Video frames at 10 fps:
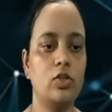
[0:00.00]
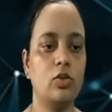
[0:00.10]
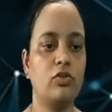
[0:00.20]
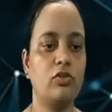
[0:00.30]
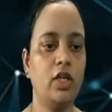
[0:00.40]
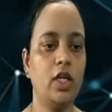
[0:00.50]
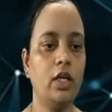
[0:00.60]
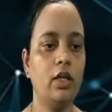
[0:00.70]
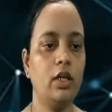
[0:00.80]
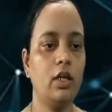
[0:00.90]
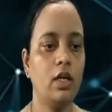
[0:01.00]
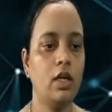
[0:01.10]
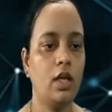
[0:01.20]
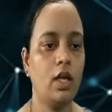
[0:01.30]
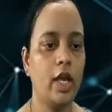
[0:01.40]
So 3A
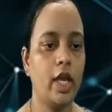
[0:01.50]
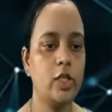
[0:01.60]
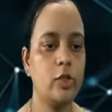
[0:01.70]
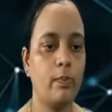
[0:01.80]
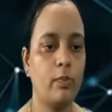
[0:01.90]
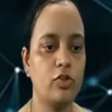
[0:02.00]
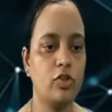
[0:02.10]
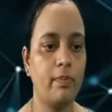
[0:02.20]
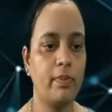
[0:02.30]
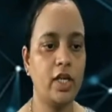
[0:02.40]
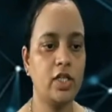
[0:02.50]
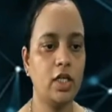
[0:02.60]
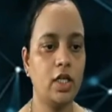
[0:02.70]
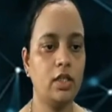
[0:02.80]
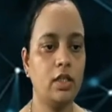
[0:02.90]
is push
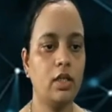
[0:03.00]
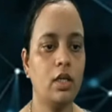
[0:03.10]
operation,